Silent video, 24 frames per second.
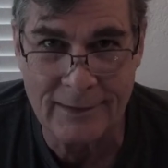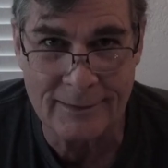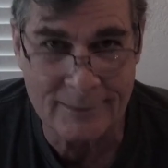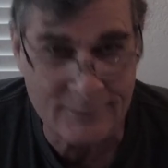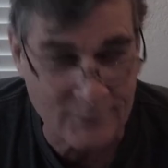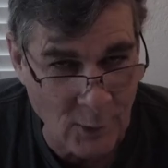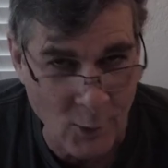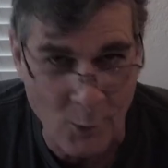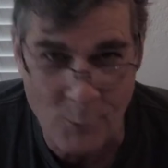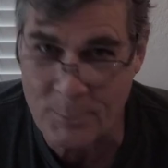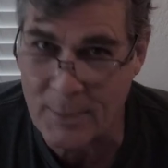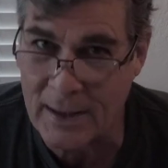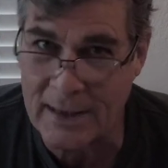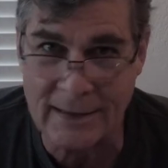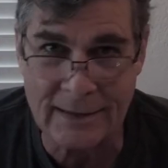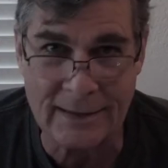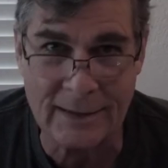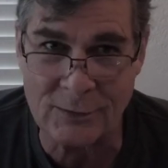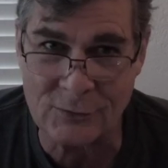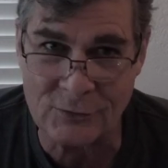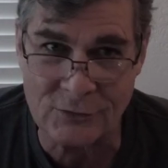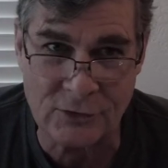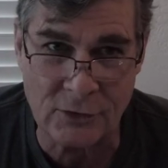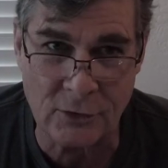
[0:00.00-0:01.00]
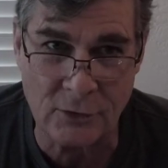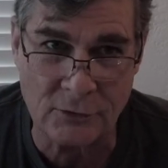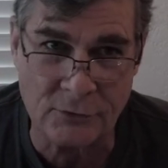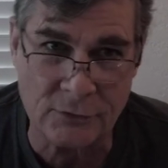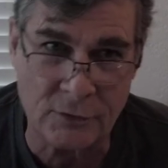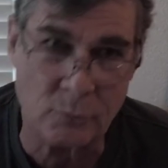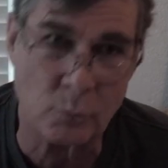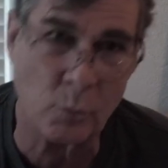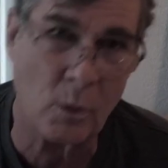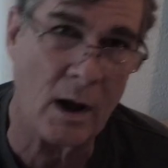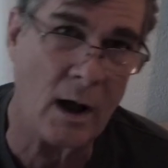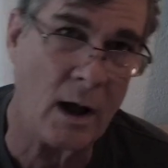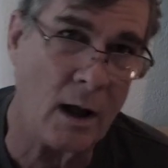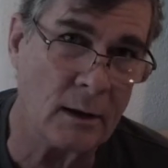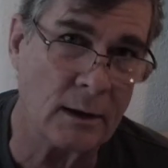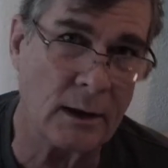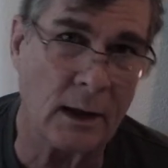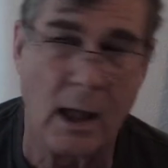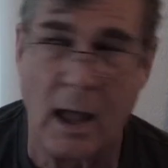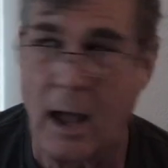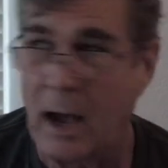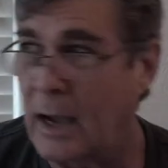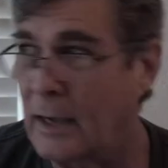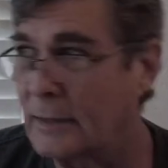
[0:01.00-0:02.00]
Don't make excuses.
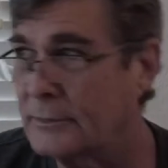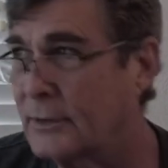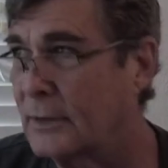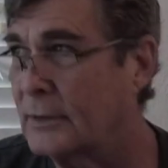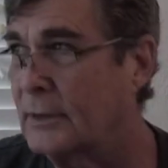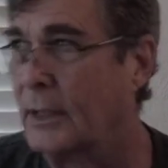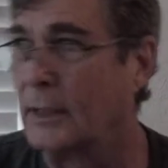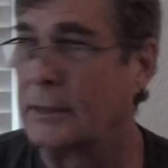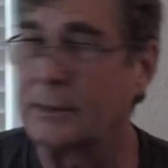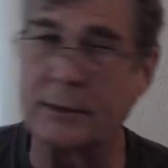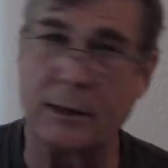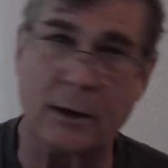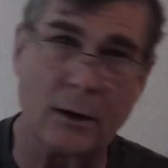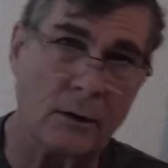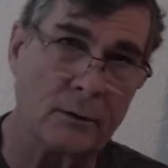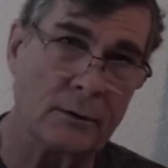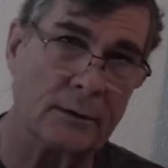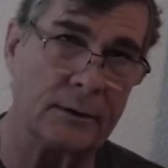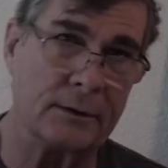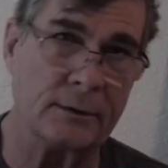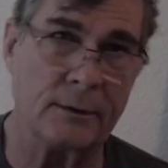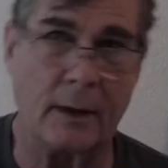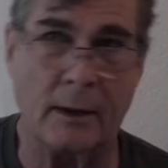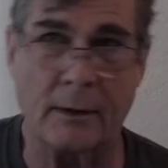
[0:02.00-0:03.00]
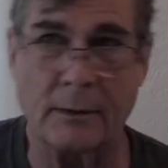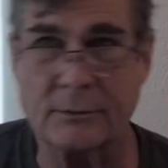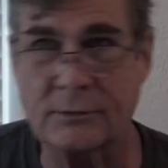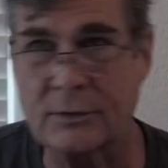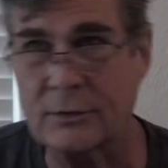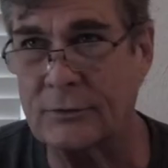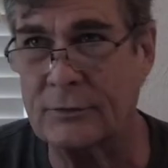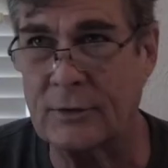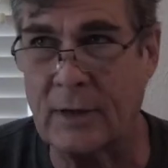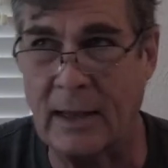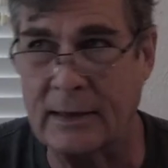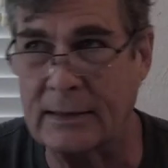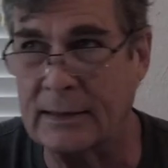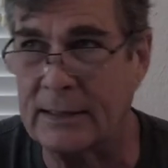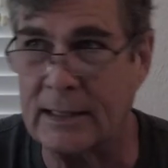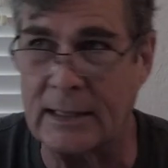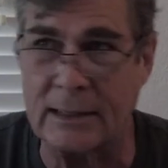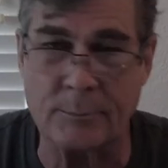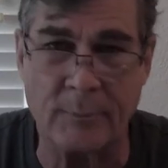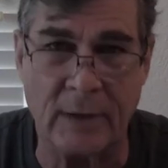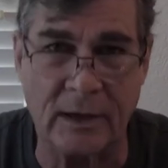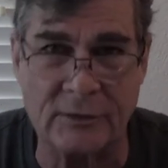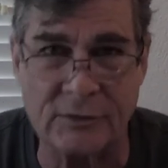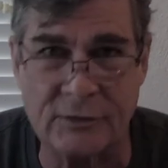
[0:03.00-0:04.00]
Well, I just had to
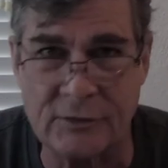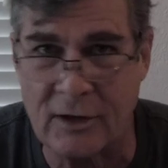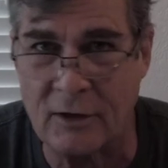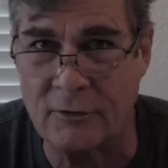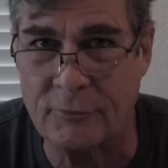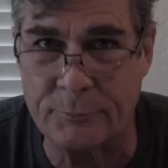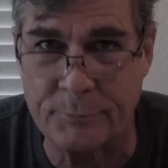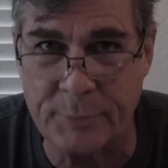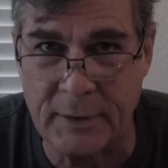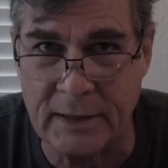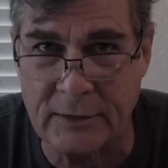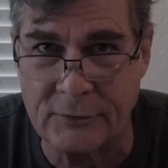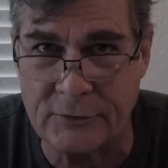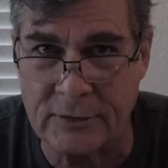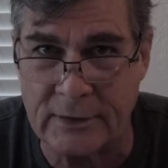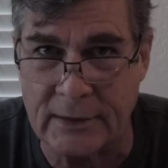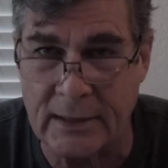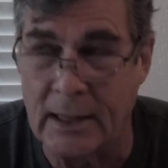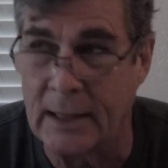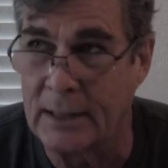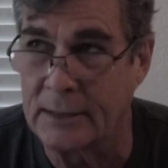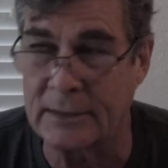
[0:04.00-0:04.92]
keep myself busy.